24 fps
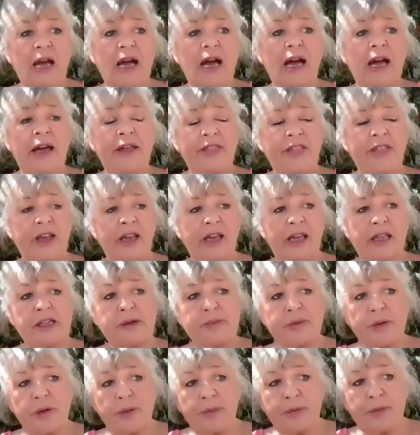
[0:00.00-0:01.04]
I think it's
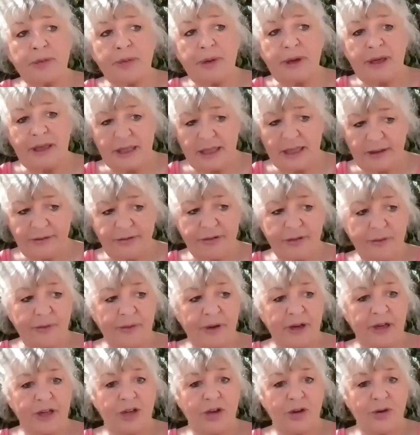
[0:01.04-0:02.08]
probably different
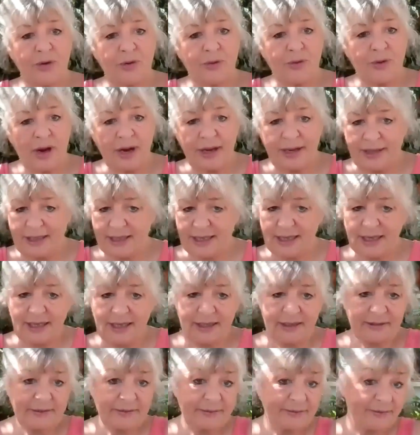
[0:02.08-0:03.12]
when you're
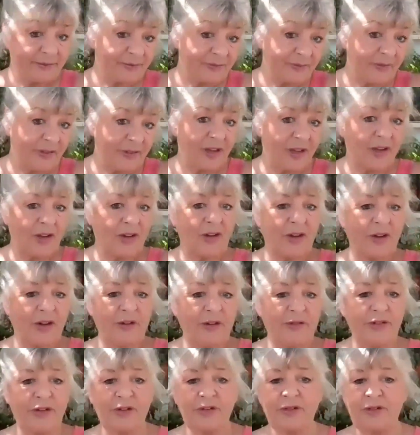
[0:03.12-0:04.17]
writing,
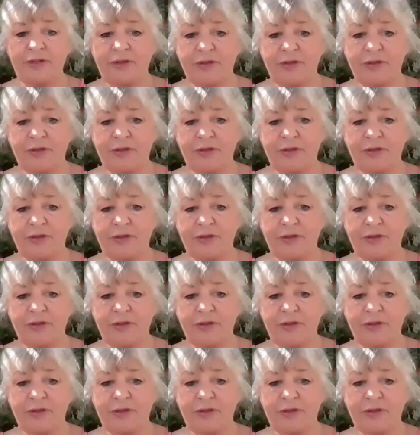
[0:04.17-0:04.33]
if you're